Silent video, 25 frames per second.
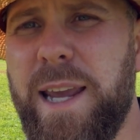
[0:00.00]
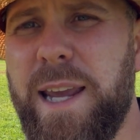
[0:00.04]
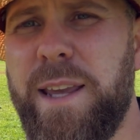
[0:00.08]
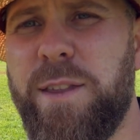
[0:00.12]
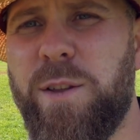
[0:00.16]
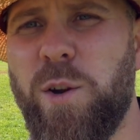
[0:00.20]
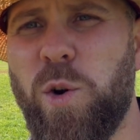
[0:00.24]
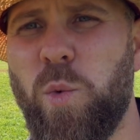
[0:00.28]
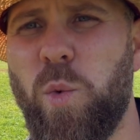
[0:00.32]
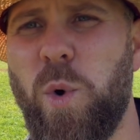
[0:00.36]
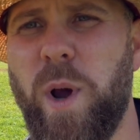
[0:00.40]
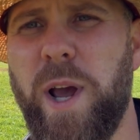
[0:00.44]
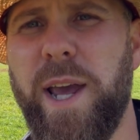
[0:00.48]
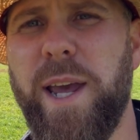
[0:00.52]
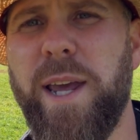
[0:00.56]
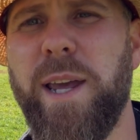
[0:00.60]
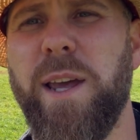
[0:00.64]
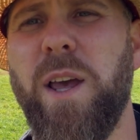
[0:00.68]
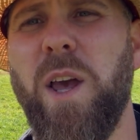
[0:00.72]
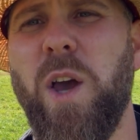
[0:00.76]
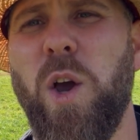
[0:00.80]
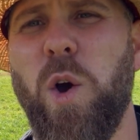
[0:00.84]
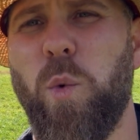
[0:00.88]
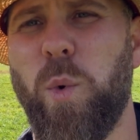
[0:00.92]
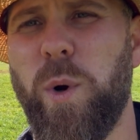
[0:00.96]
Either way,
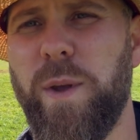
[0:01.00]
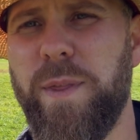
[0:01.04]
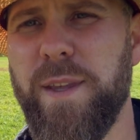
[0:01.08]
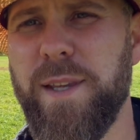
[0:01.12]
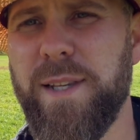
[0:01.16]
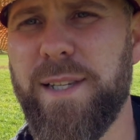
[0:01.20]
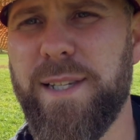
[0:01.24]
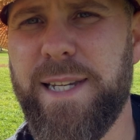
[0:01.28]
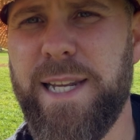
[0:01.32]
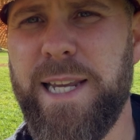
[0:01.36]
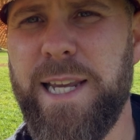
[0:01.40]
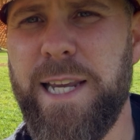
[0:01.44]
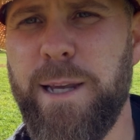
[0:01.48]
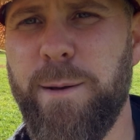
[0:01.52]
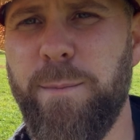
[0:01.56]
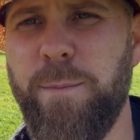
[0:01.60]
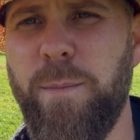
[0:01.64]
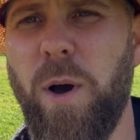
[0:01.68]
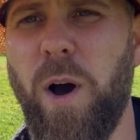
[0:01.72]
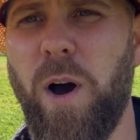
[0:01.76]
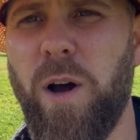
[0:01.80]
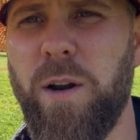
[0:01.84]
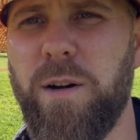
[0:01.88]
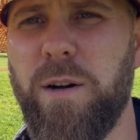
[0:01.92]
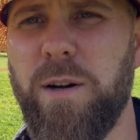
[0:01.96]
when this team
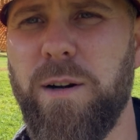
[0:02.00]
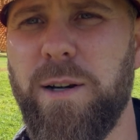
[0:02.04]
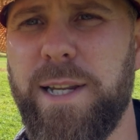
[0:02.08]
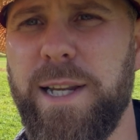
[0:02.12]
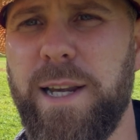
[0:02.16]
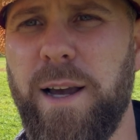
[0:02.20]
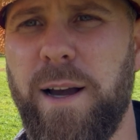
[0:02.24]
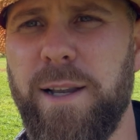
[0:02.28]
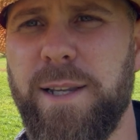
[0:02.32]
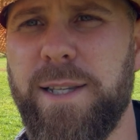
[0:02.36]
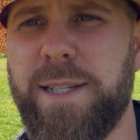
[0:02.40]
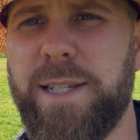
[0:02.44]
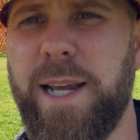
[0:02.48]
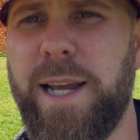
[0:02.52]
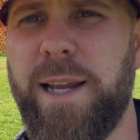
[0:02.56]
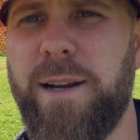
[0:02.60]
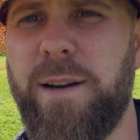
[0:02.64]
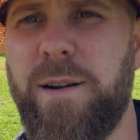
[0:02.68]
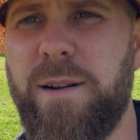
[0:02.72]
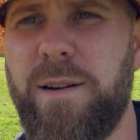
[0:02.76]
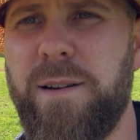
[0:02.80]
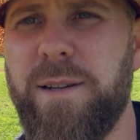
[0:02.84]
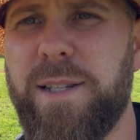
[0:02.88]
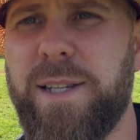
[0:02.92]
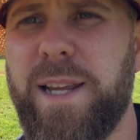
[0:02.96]
under Deion
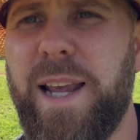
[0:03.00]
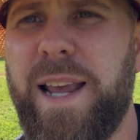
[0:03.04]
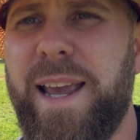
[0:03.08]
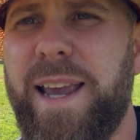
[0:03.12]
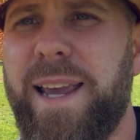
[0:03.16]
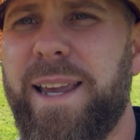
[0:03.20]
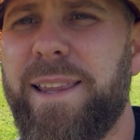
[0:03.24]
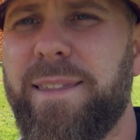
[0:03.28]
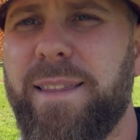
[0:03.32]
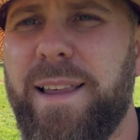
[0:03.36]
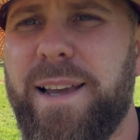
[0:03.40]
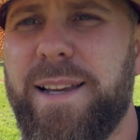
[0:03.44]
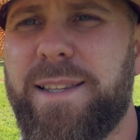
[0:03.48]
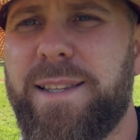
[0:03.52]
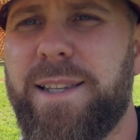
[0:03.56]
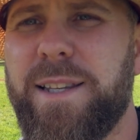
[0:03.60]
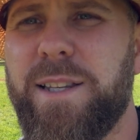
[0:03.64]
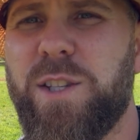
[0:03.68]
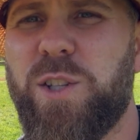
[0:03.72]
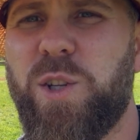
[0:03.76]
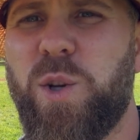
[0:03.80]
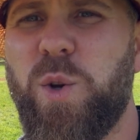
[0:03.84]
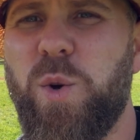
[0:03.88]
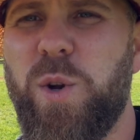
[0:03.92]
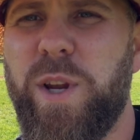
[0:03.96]
Sanders in less
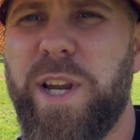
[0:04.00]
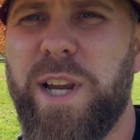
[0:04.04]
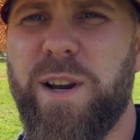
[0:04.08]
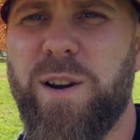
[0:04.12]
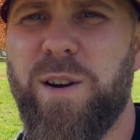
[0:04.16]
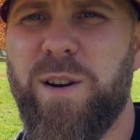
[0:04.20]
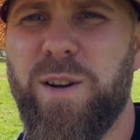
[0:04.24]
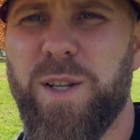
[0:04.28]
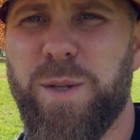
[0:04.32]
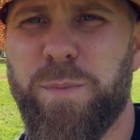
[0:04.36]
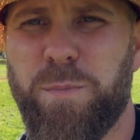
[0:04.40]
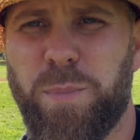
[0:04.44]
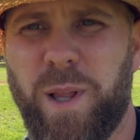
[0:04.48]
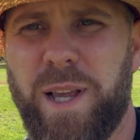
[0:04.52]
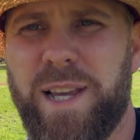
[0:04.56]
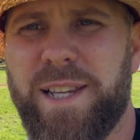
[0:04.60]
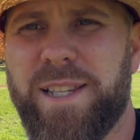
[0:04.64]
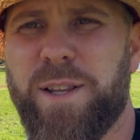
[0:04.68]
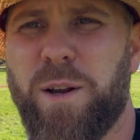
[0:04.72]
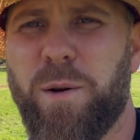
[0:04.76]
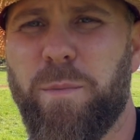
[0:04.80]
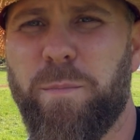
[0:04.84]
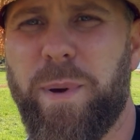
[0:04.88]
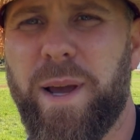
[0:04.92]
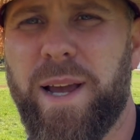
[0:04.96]
than 2 years plays
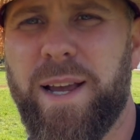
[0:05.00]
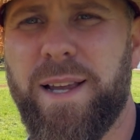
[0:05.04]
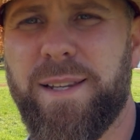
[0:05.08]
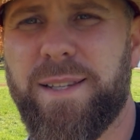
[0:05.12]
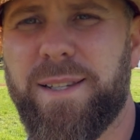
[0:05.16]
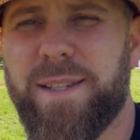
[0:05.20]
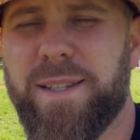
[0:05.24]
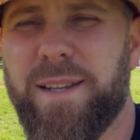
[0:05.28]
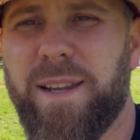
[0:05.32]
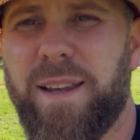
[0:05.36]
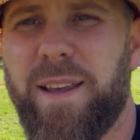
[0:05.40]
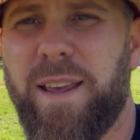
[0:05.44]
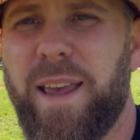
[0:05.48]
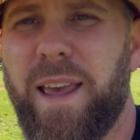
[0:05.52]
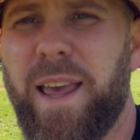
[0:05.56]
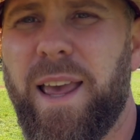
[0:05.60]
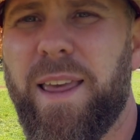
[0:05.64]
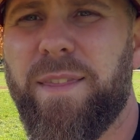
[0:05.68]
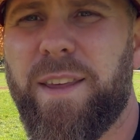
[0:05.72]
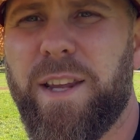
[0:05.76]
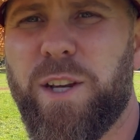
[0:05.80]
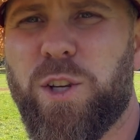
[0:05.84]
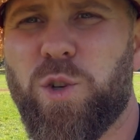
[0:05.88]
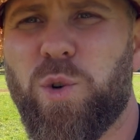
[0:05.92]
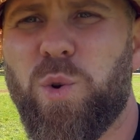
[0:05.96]
their best,
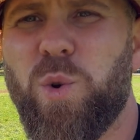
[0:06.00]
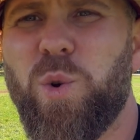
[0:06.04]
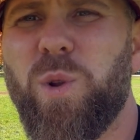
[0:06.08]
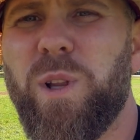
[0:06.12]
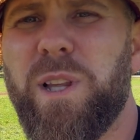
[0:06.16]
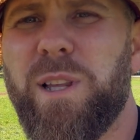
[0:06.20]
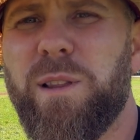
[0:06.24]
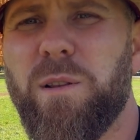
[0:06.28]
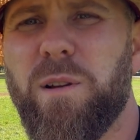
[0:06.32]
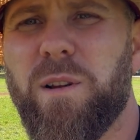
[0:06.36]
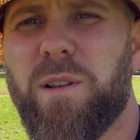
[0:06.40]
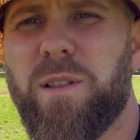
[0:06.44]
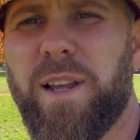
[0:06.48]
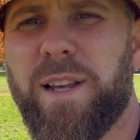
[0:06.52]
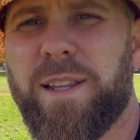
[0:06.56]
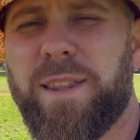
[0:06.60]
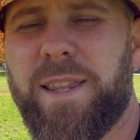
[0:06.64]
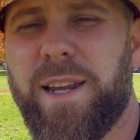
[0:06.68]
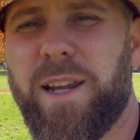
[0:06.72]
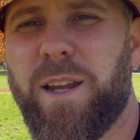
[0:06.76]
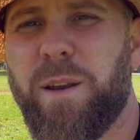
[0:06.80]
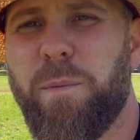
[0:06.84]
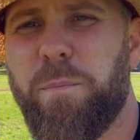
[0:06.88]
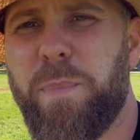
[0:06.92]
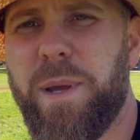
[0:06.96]
they truly look like
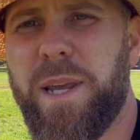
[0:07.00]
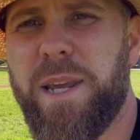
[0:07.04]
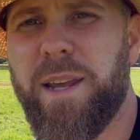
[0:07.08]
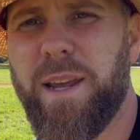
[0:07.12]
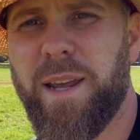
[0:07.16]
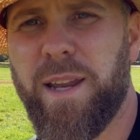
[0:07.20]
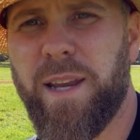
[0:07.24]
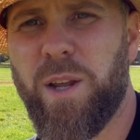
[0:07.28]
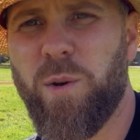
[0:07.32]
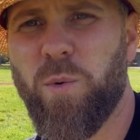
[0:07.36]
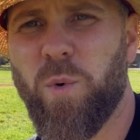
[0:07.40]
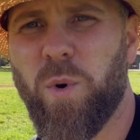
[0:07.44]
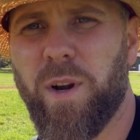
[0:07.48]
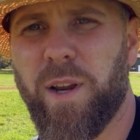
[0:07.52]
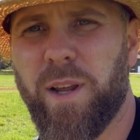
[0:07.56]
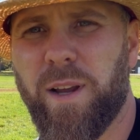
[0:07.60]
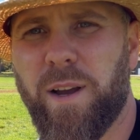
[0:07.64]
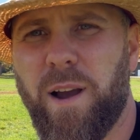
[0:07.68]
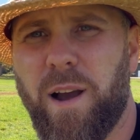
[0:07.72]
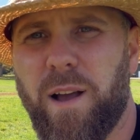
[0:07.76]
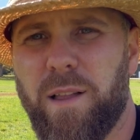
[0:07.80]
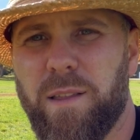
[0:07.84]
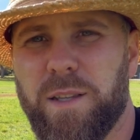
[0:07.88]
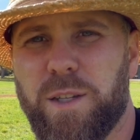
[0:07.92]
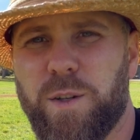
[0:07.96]
they could beat anyone in
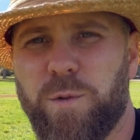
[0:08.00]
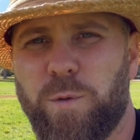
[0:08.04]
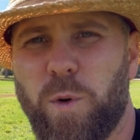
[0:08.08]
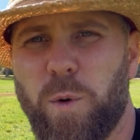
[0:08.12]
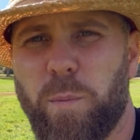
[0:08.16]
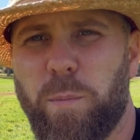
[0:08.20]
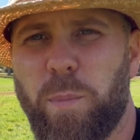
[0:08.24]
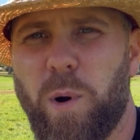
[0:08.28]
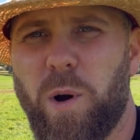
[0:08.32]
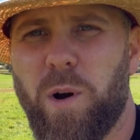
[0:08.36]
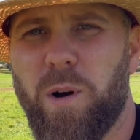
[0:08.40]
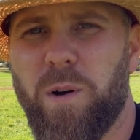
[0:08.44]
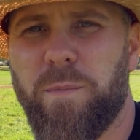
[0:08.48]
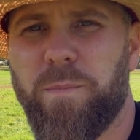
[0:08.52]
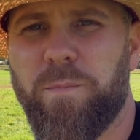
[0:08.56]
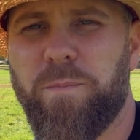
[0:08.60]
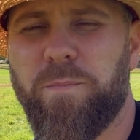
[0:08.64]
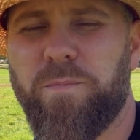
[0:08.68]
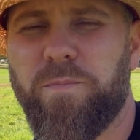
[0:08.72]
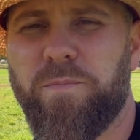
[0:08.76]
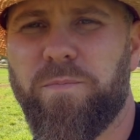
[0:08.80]
college football.